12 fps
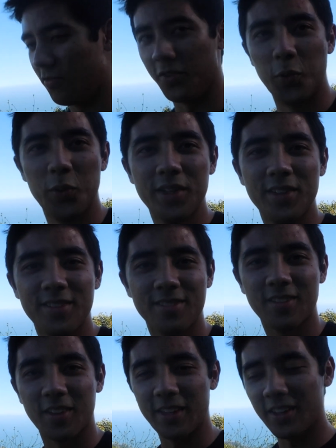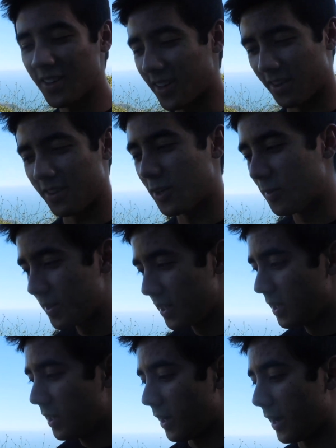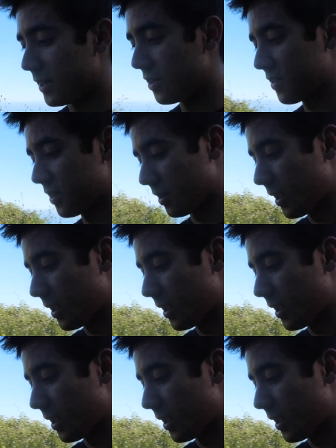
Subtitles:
fluid cleaner, I don't know, just to